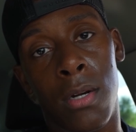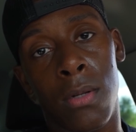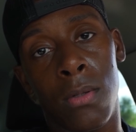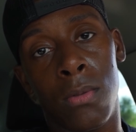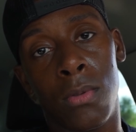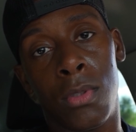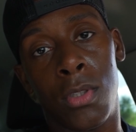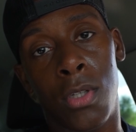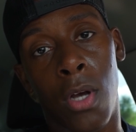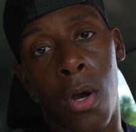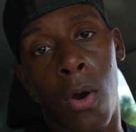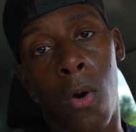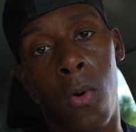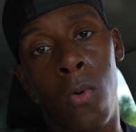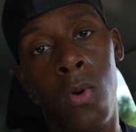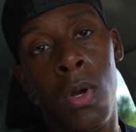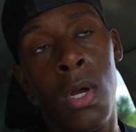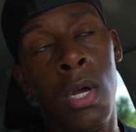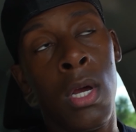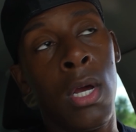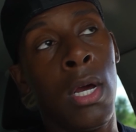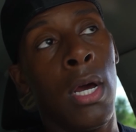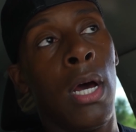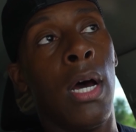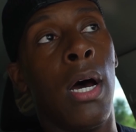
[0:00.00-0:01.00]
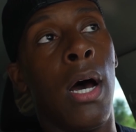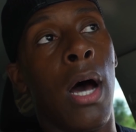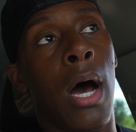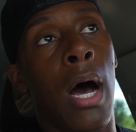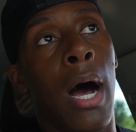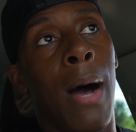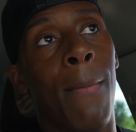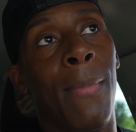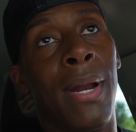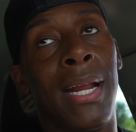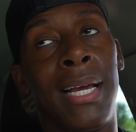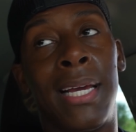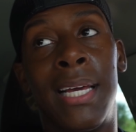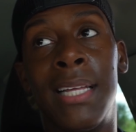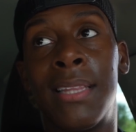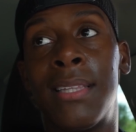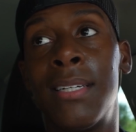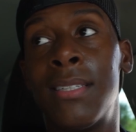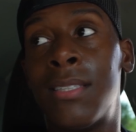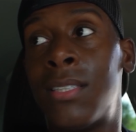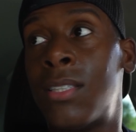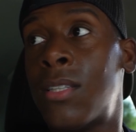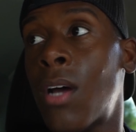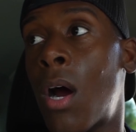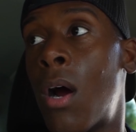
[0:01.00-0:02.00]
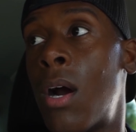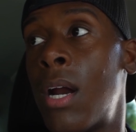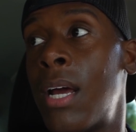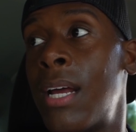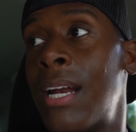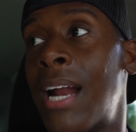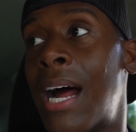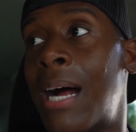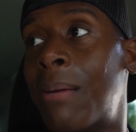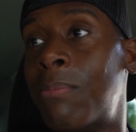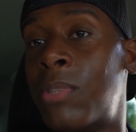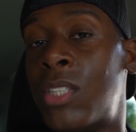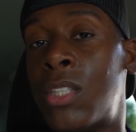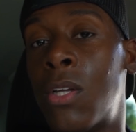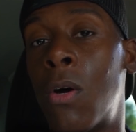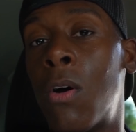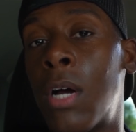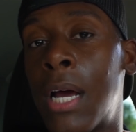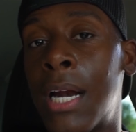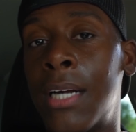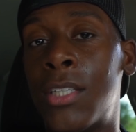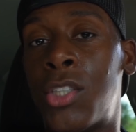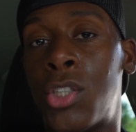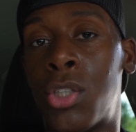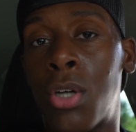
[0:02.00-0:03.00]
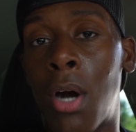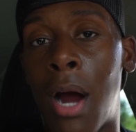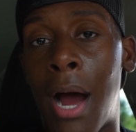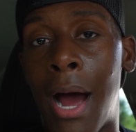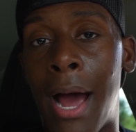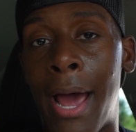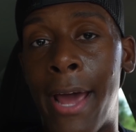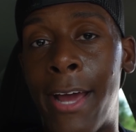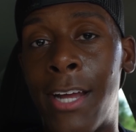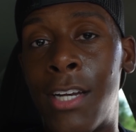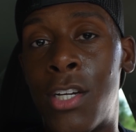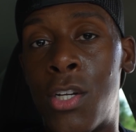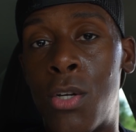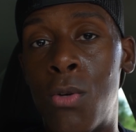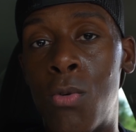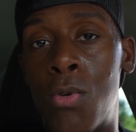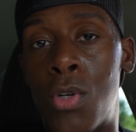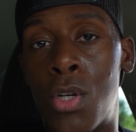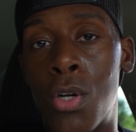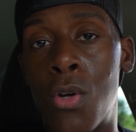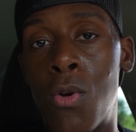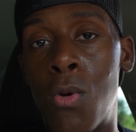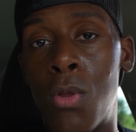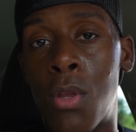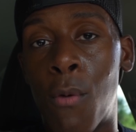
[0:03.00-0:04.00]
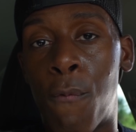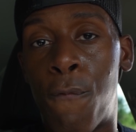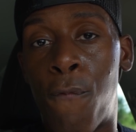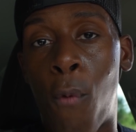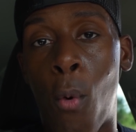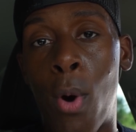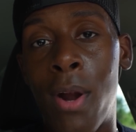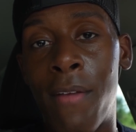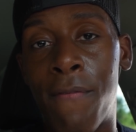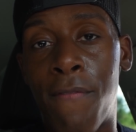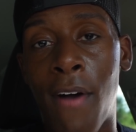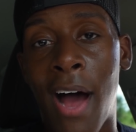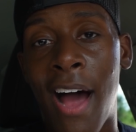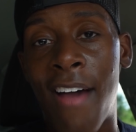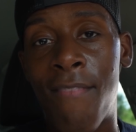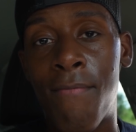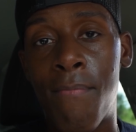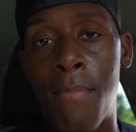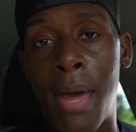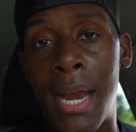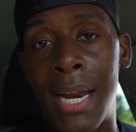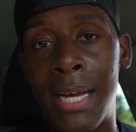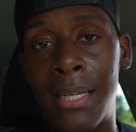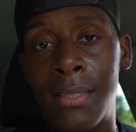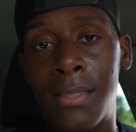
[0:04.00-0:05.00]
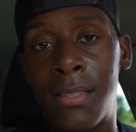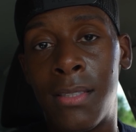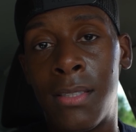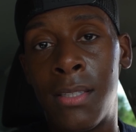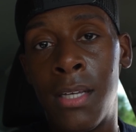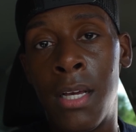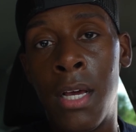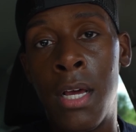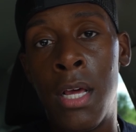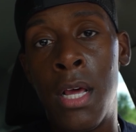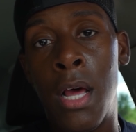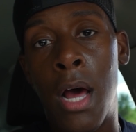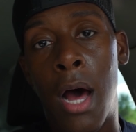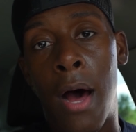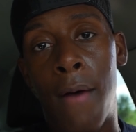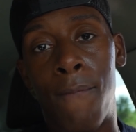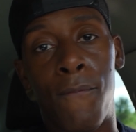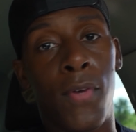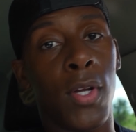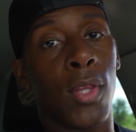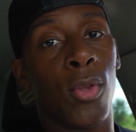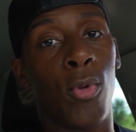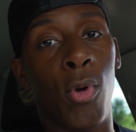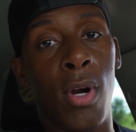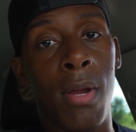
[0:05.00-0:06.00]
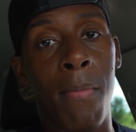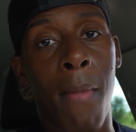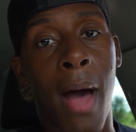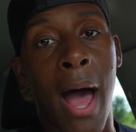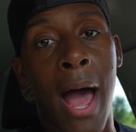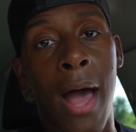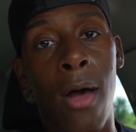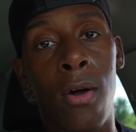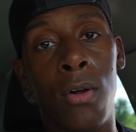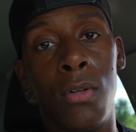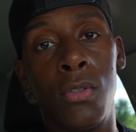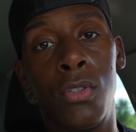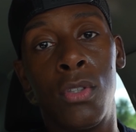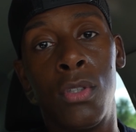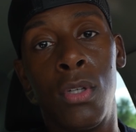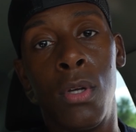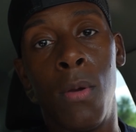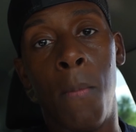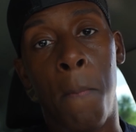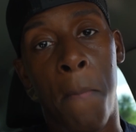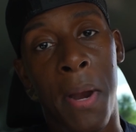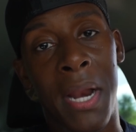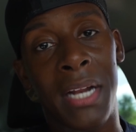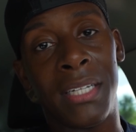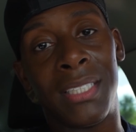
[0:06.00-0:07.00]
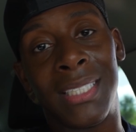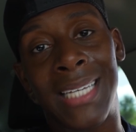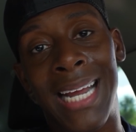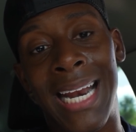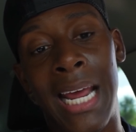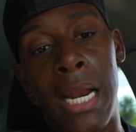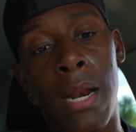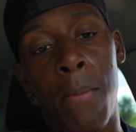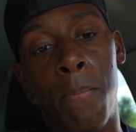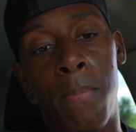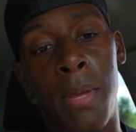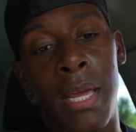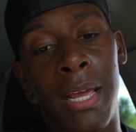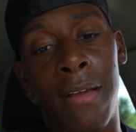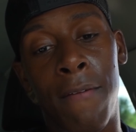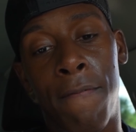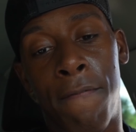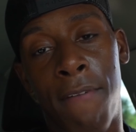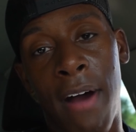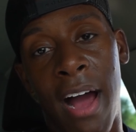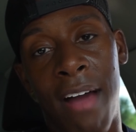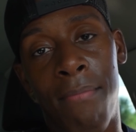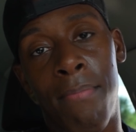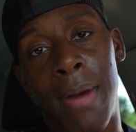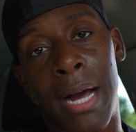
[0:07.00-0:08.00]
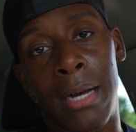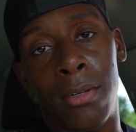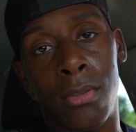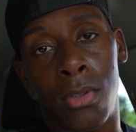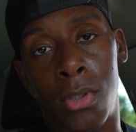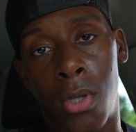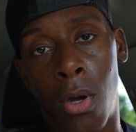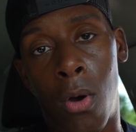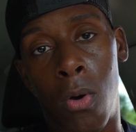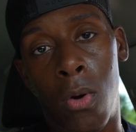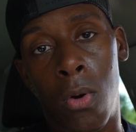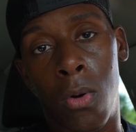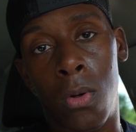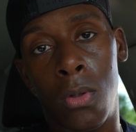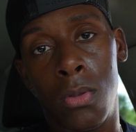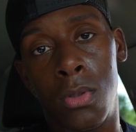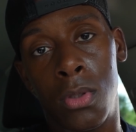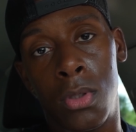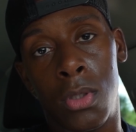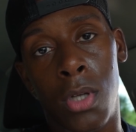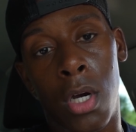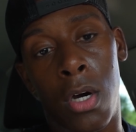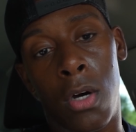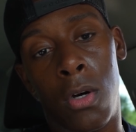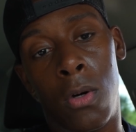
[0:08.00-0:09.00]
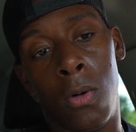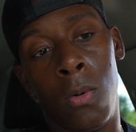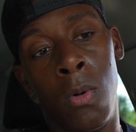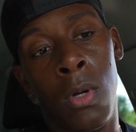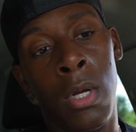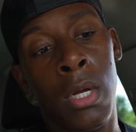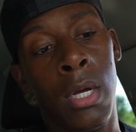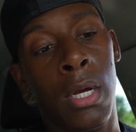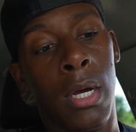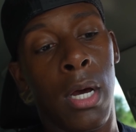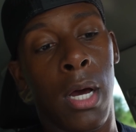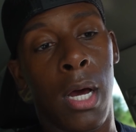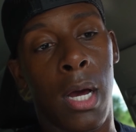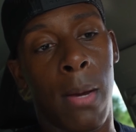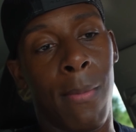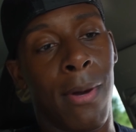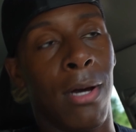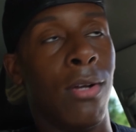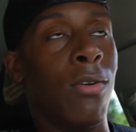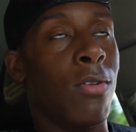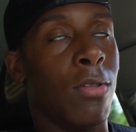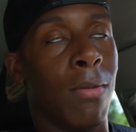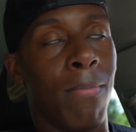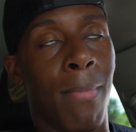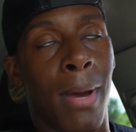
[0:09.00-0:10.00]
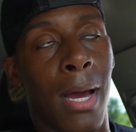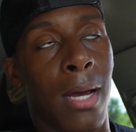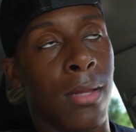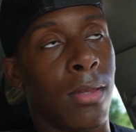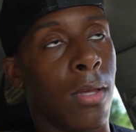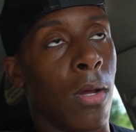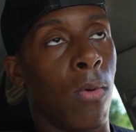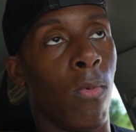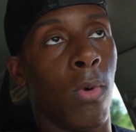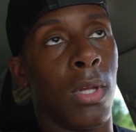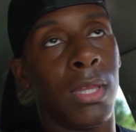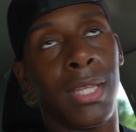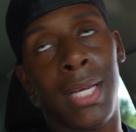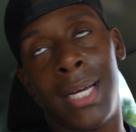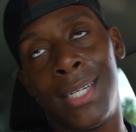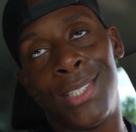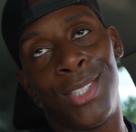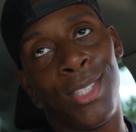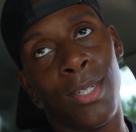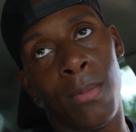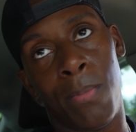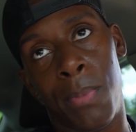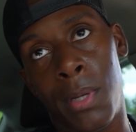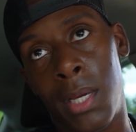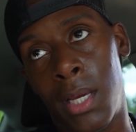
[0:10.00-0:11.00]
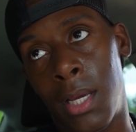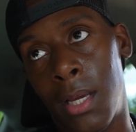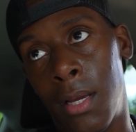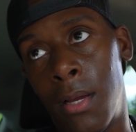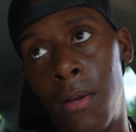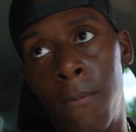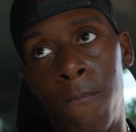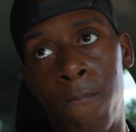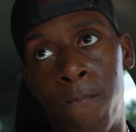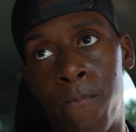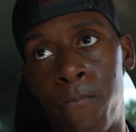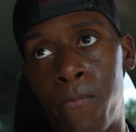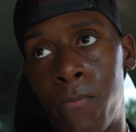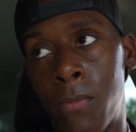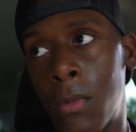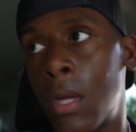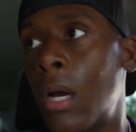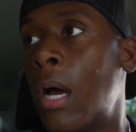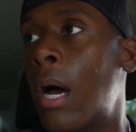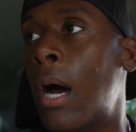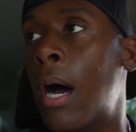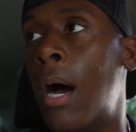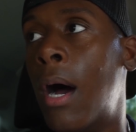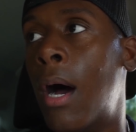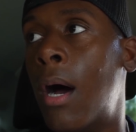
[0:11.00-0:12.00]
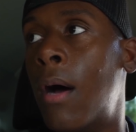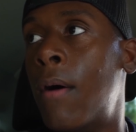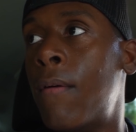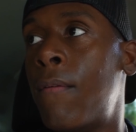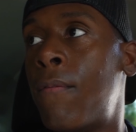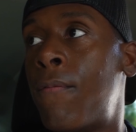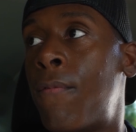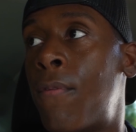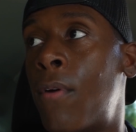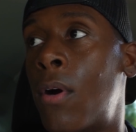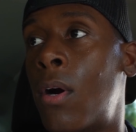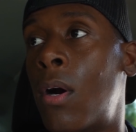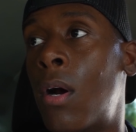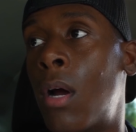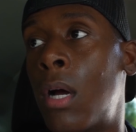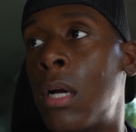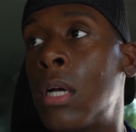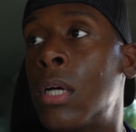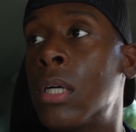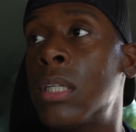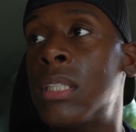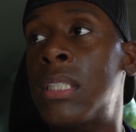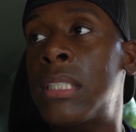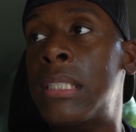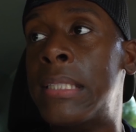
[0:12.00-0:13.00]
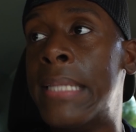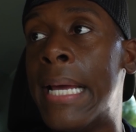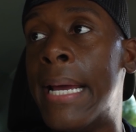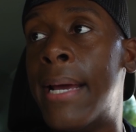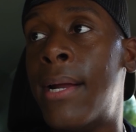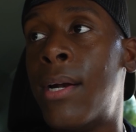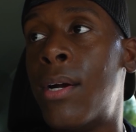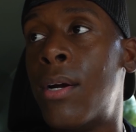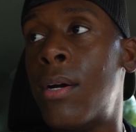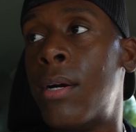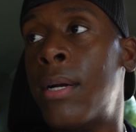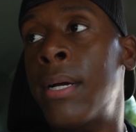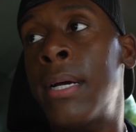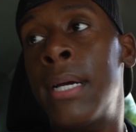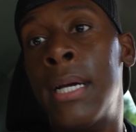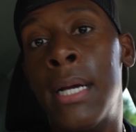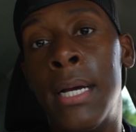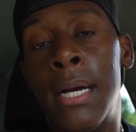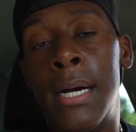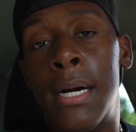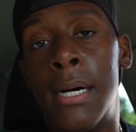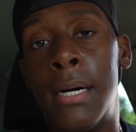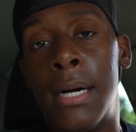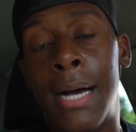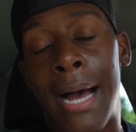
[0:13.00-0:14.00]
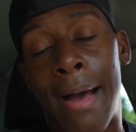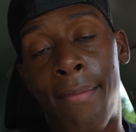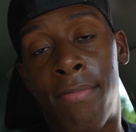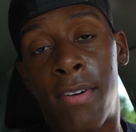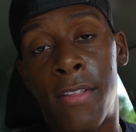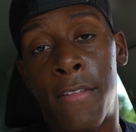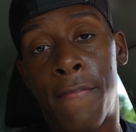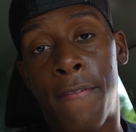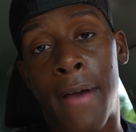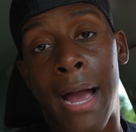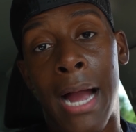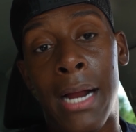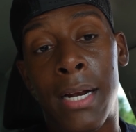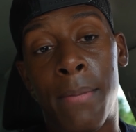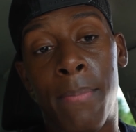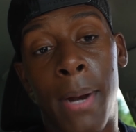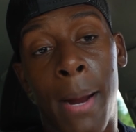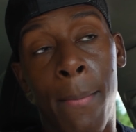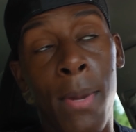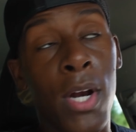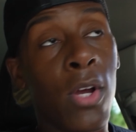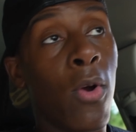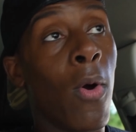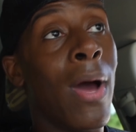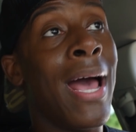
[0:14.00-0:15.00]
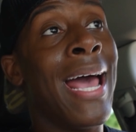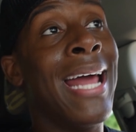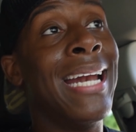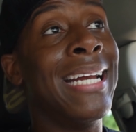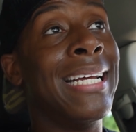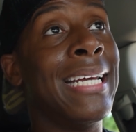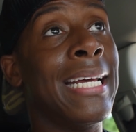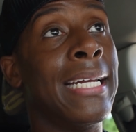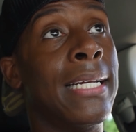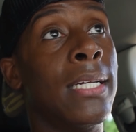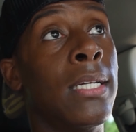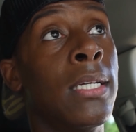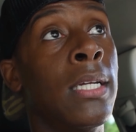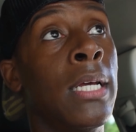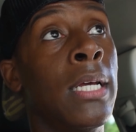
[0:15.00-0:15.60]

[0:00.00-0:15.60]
do. So I'm gonna get this started. I'm still gonna try to do the 45 minutes for 3 miles, but it's gonna end up being 5 miles total. So I'll do the math on what that should be for a good standard after the fact. But I'm gonna go ahead and get